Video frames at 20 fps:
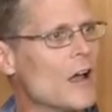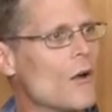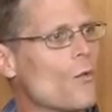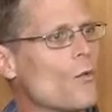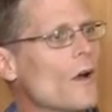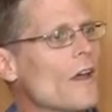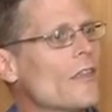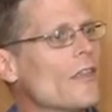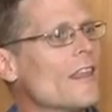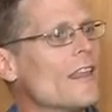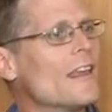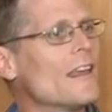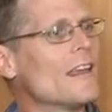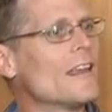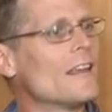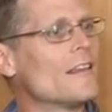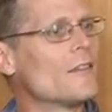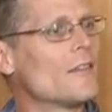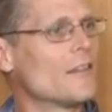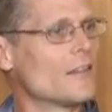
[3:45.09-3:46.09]
When
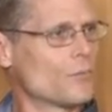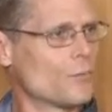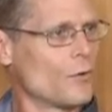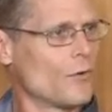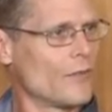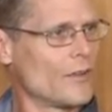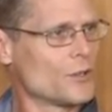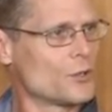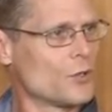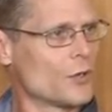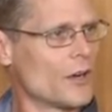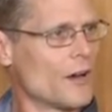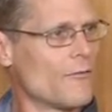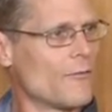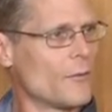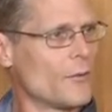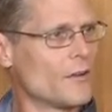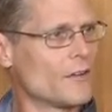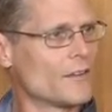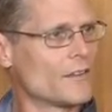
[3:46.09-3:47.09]
this provincial
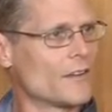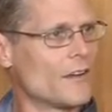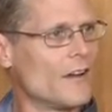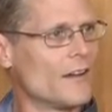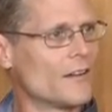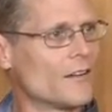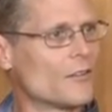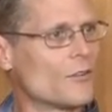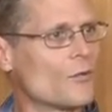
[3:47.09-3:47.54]
government decided